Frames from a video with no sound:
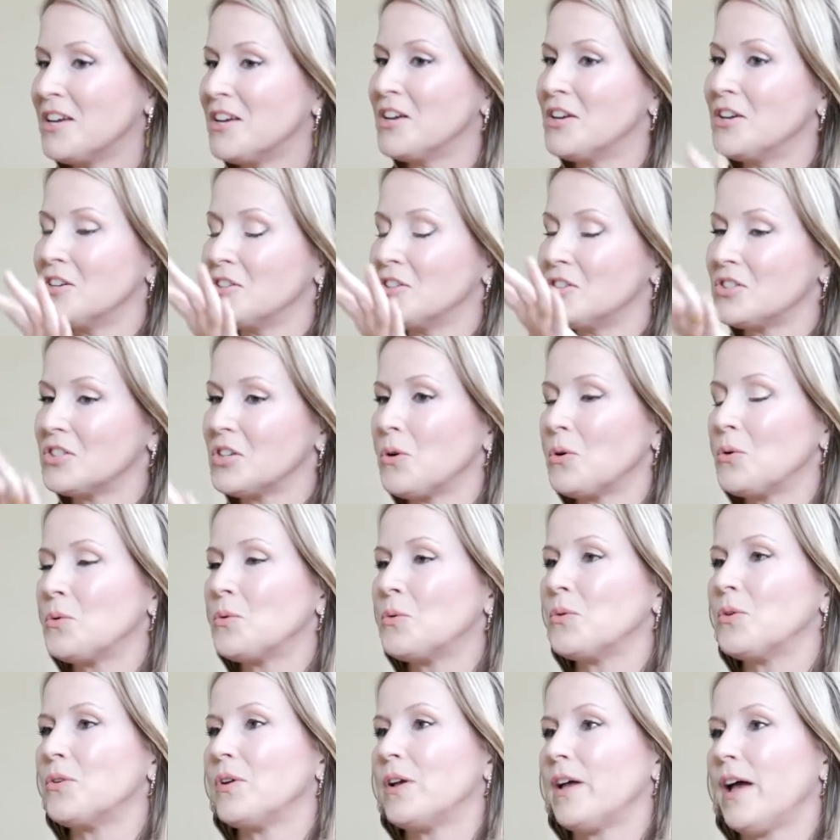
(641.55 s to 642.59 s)
So
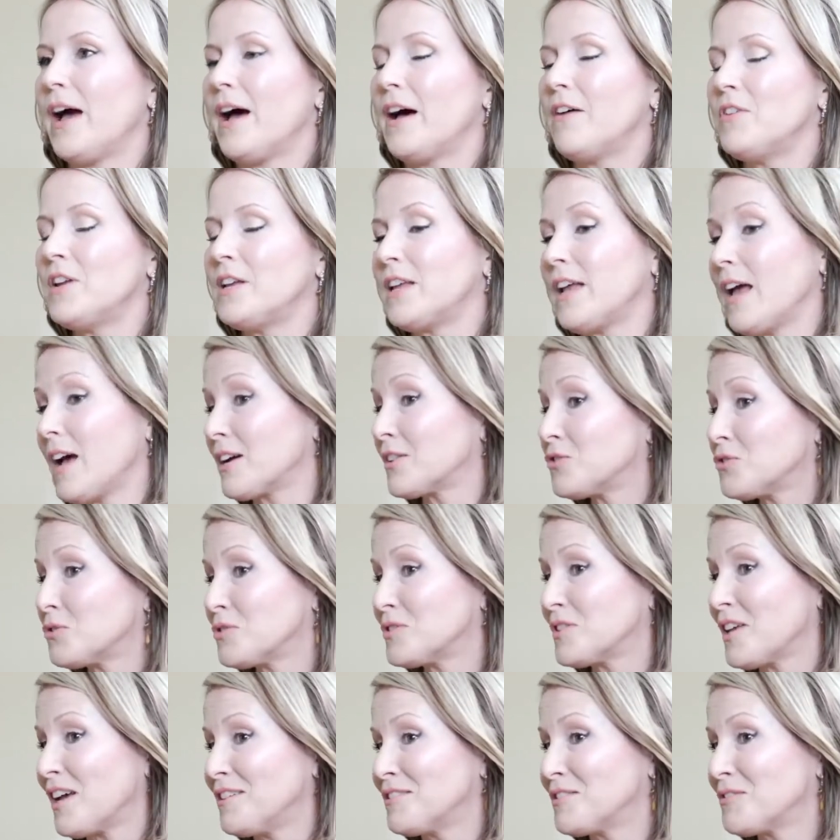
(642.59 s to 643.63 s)
having
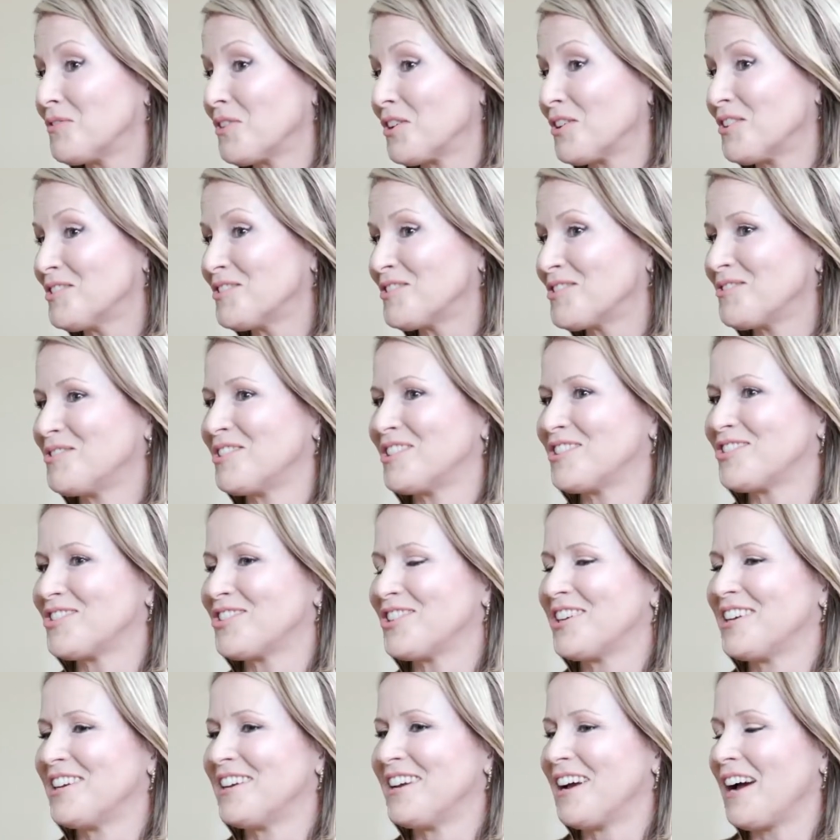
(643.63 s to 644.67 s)
exercise first, which
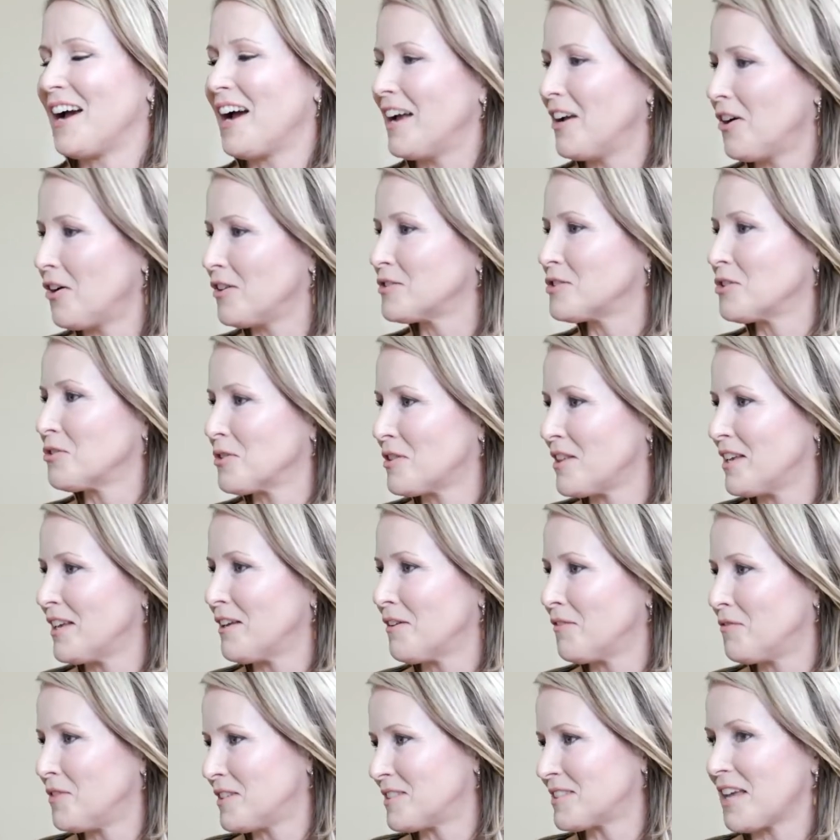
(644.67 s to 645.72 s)
I also think
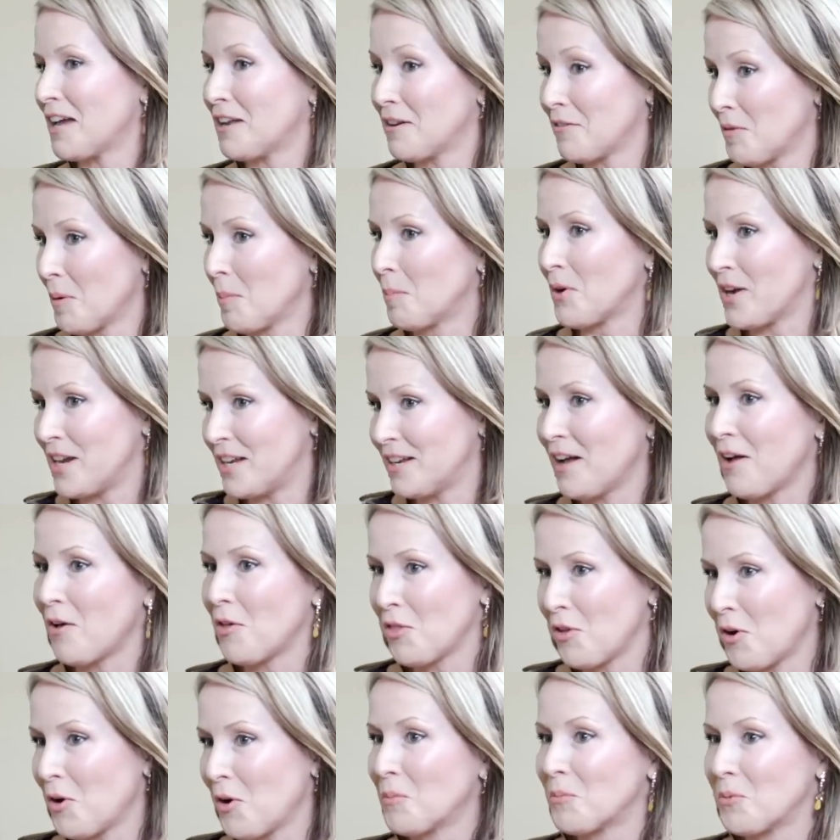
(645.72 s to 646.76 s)
of as kind of a brain health
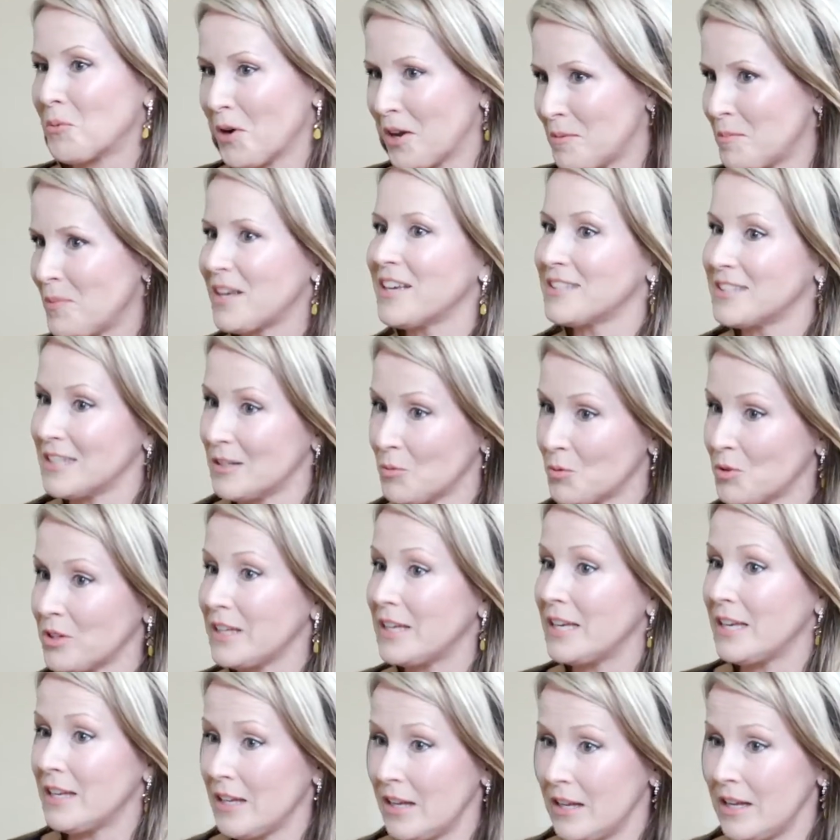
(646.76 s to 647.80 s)
home run because it
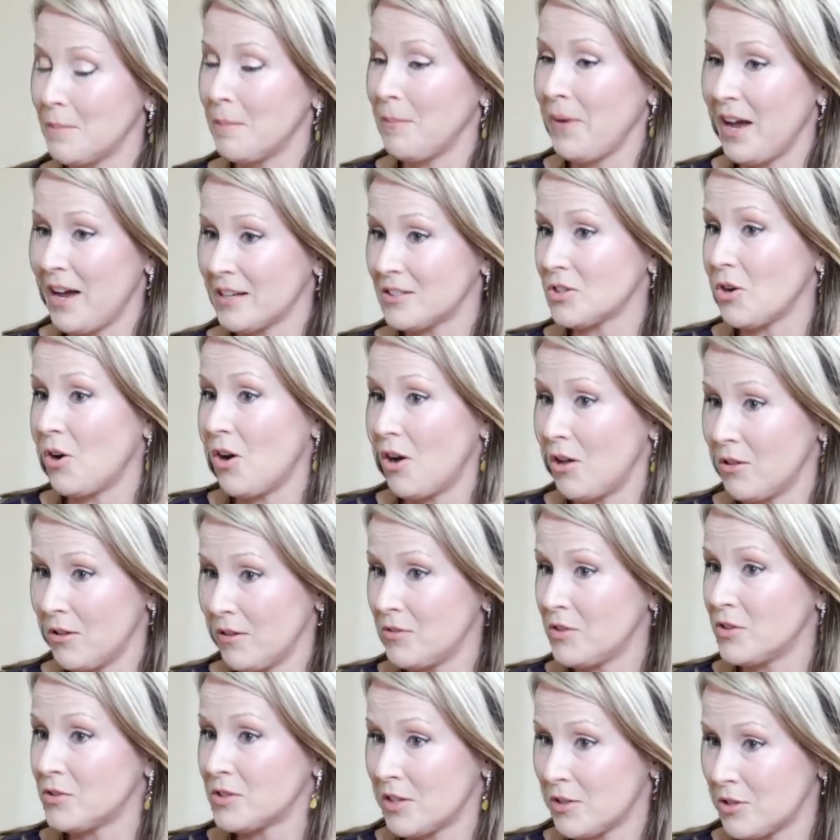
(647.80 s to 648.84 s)
really impacts all of
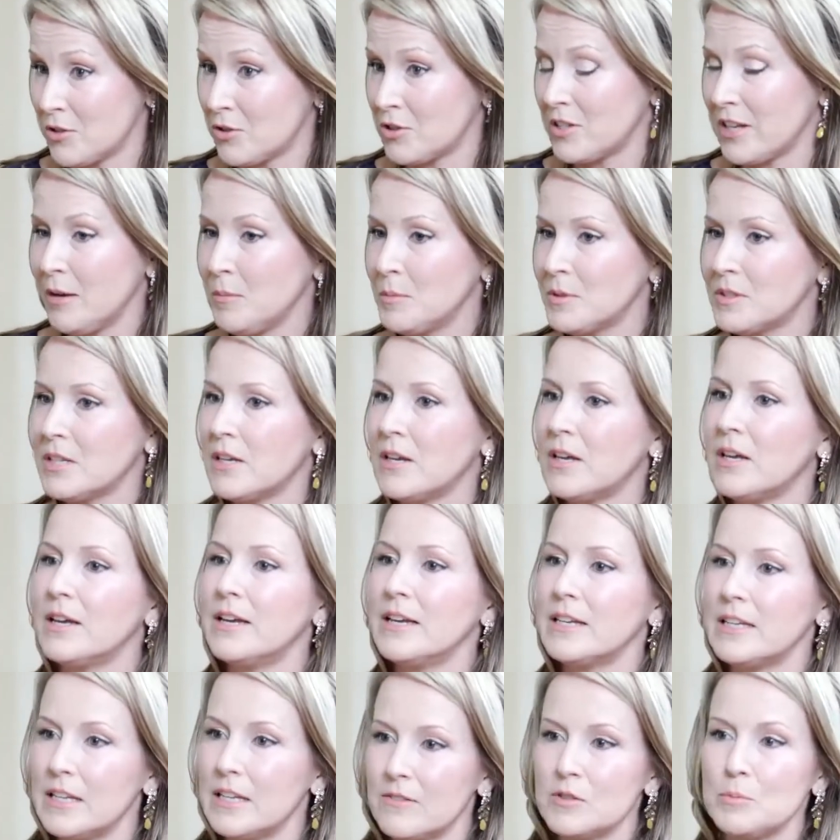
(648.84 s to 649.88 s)
those other steps,
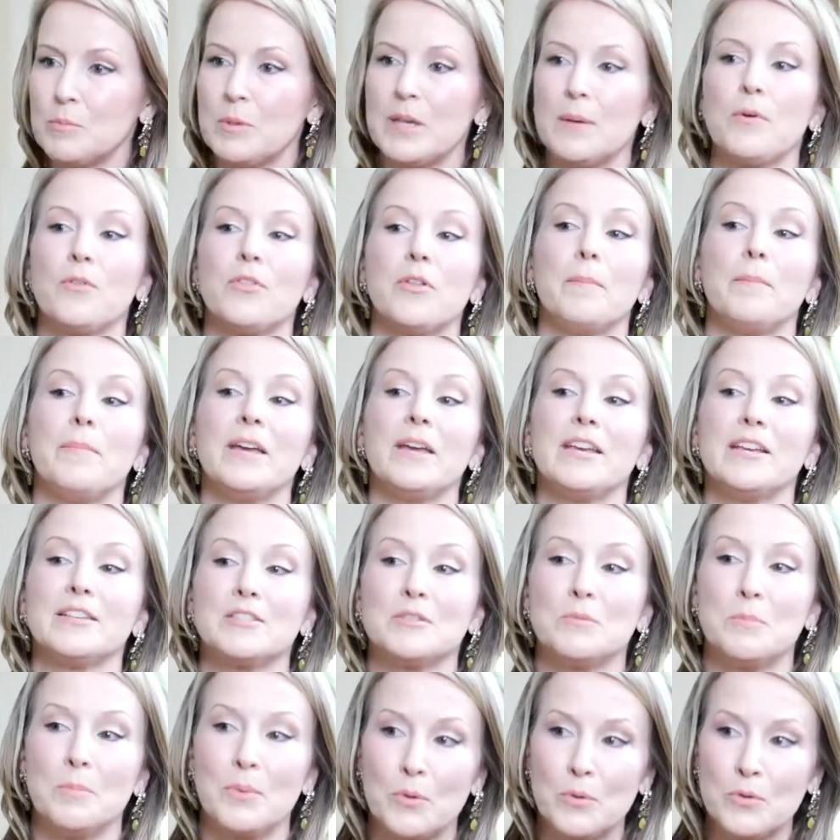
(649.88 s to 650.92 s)
gives people the
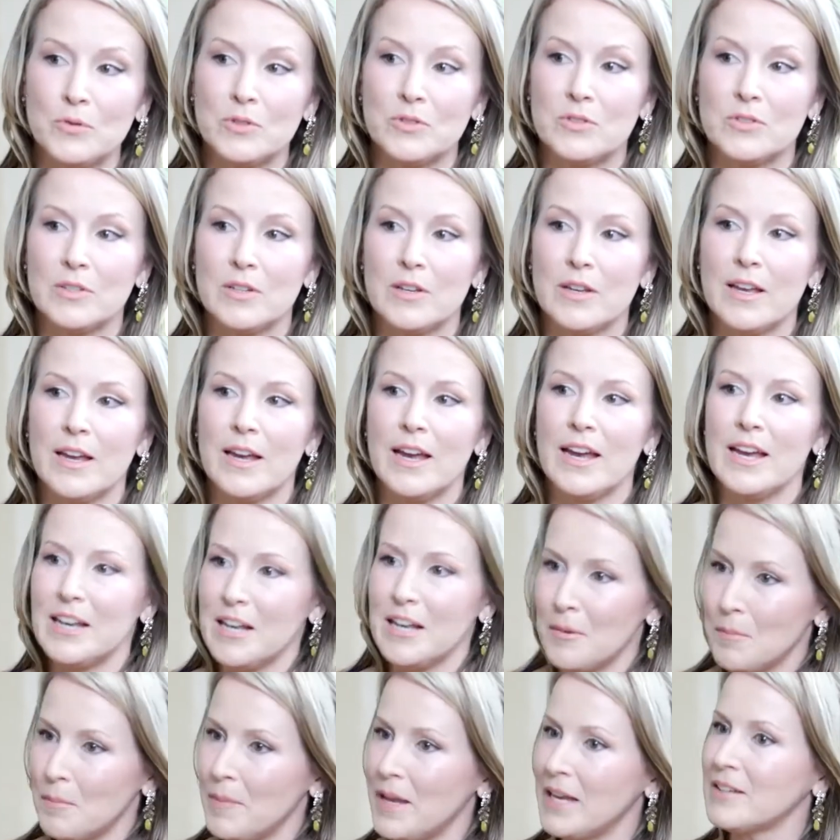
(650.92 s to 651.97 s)
biggest boost, and
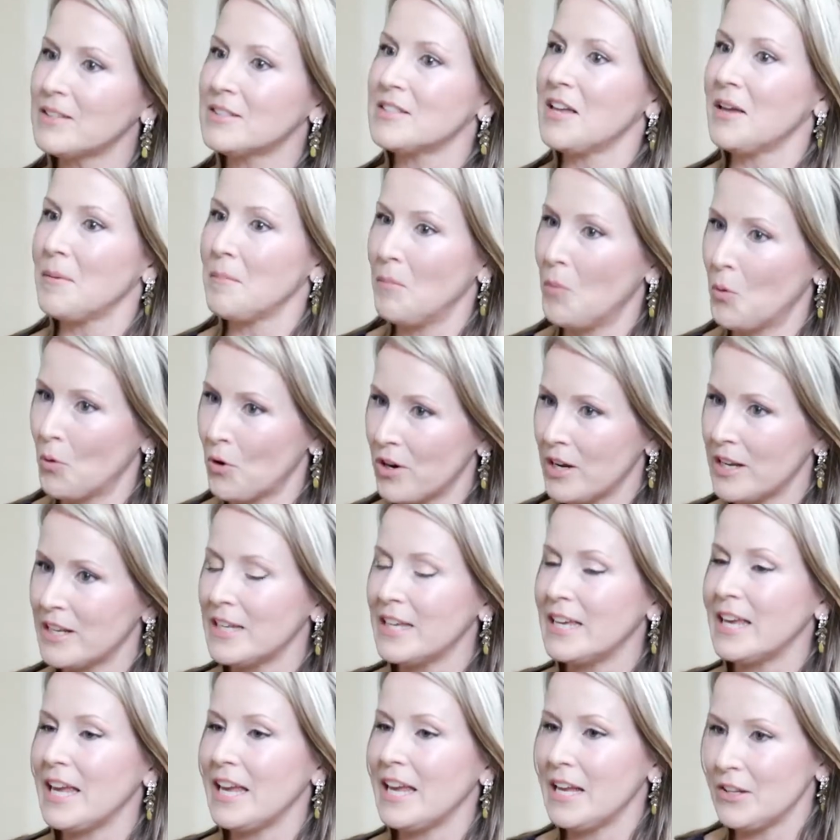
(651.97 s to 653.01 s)
it makes them more
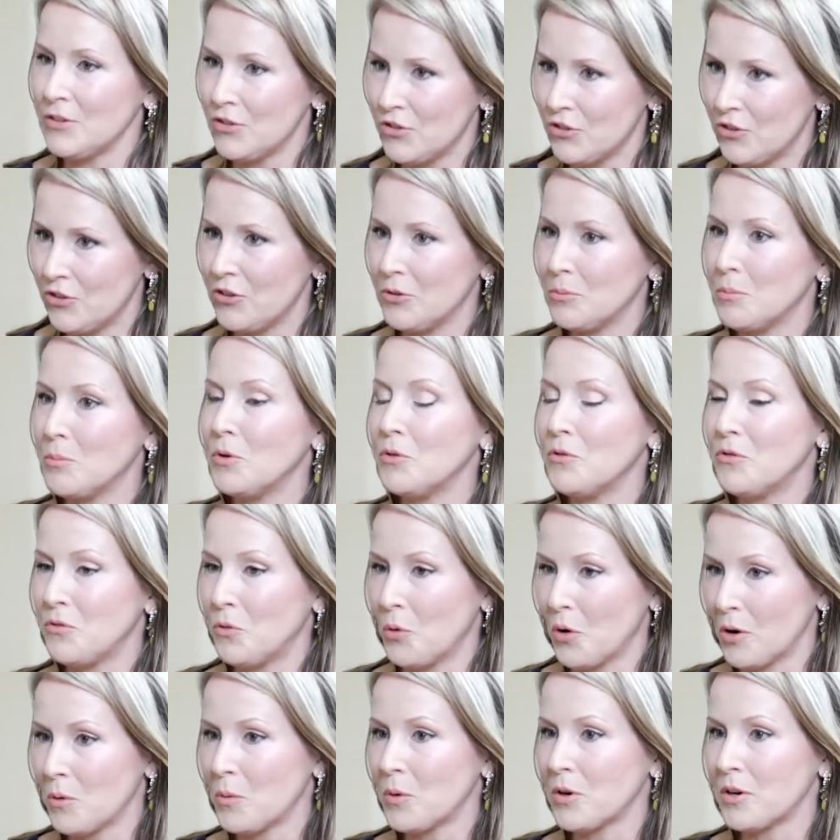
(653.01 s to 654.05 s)
engaged to move
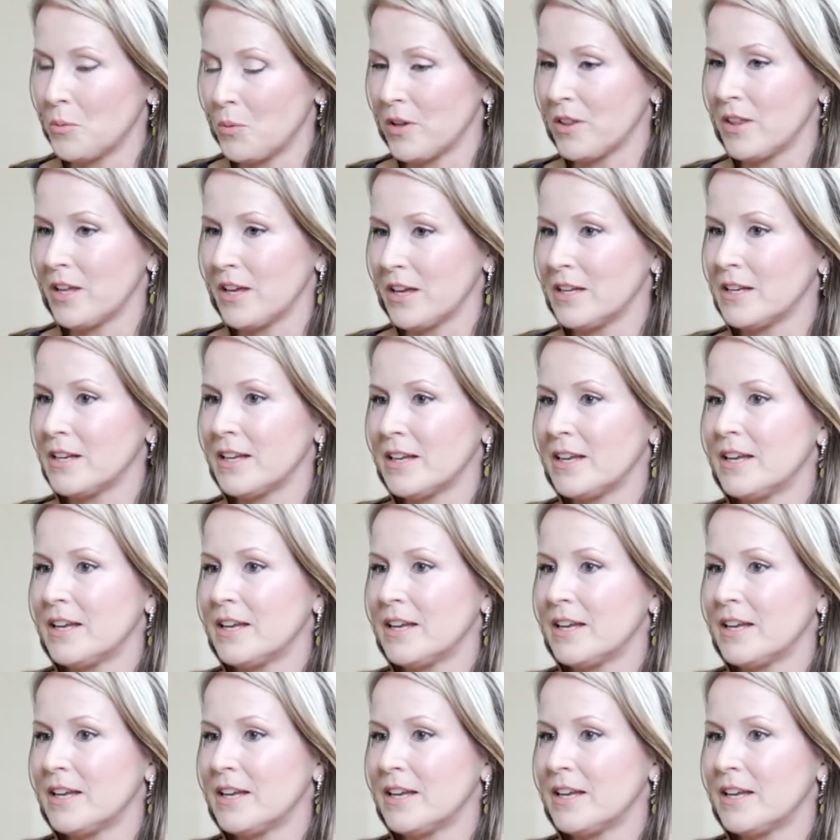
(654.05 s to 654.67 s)
forward with it.